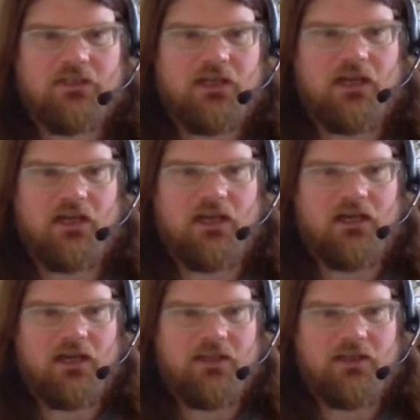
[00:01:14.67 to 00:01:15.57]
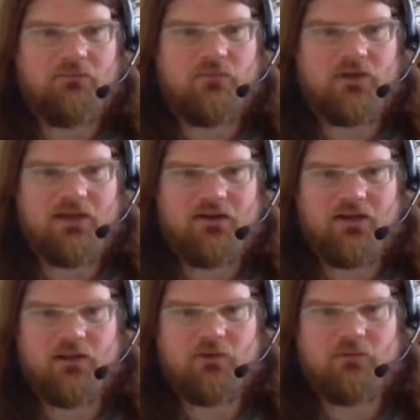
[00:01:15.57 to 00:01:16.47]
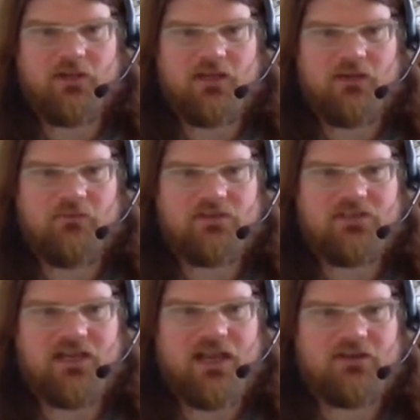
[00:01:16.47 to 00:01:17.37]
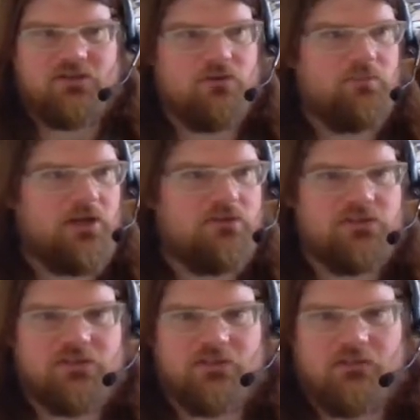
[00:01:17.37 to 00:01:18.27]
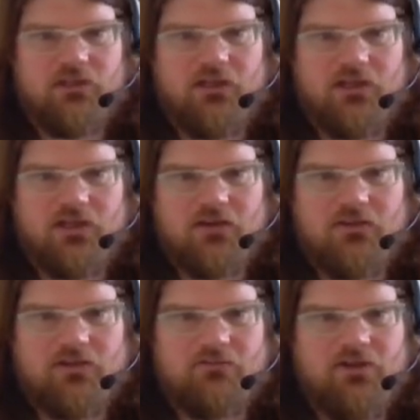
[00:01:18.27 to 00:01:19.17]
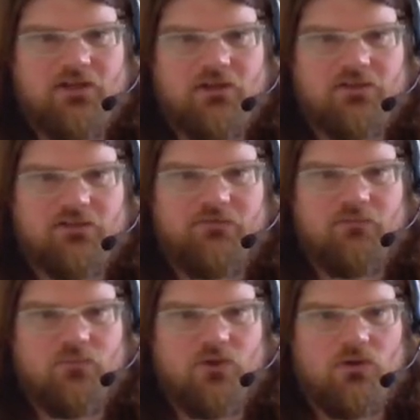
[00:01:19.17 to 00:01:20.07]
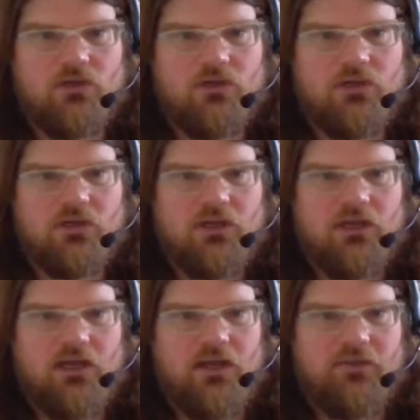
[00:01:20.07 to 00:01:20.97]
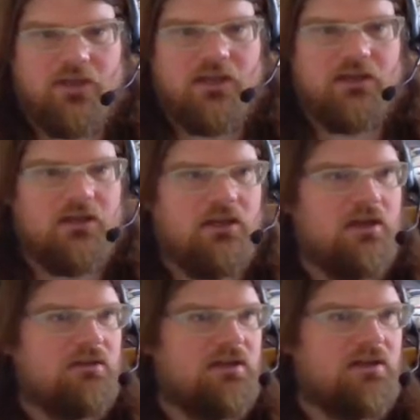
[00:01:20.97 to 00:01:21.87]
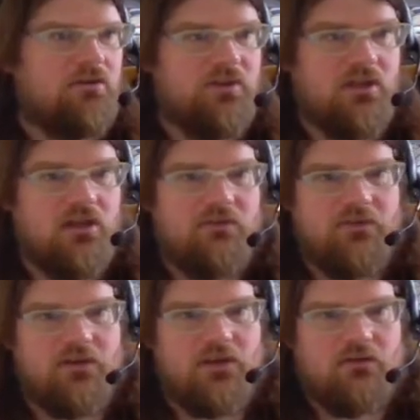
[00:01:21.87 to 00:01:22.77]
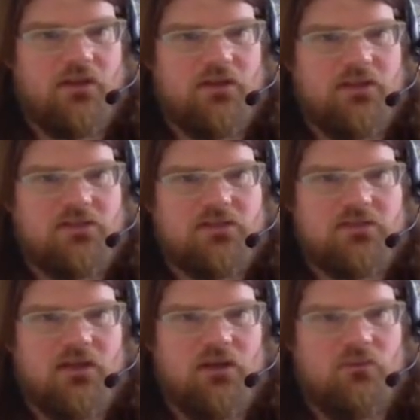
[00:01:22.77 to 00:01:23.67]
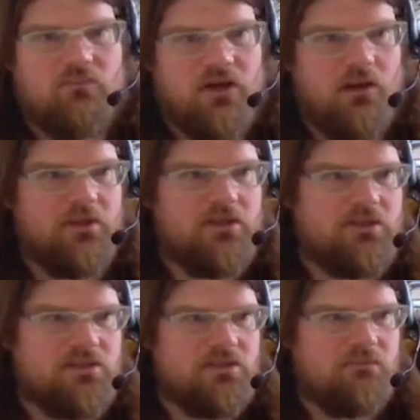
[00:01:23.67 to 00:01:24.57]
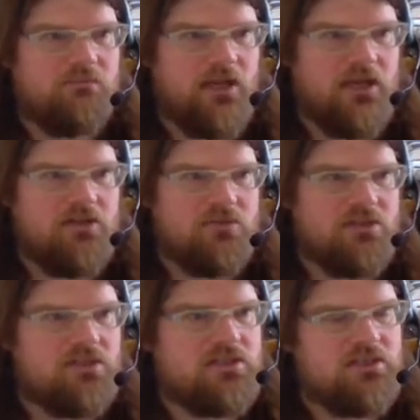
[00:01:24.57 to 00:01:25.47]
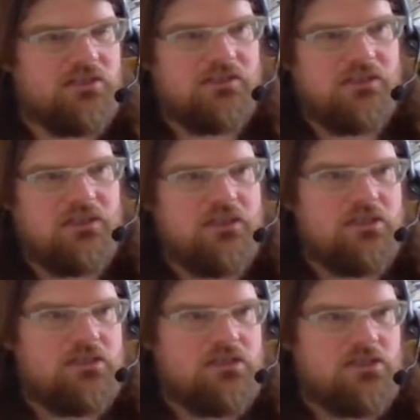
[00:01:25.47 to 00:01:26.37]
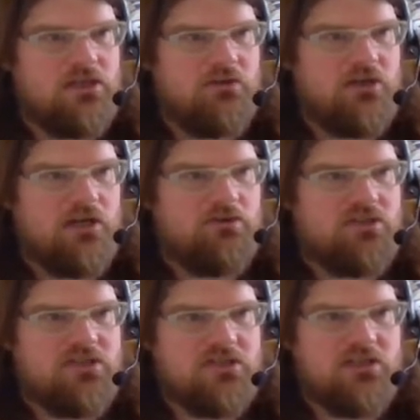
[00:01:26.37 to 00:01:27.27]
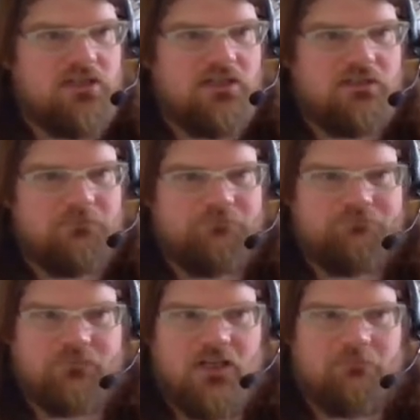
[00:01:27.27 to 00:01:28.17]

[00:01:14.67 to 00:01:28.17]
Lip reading: And then down at the bottom here, it says add to your post. Click on the three dots for more, and then click on the live video. And this will bring up this page, which is slow to load. Just, yeah.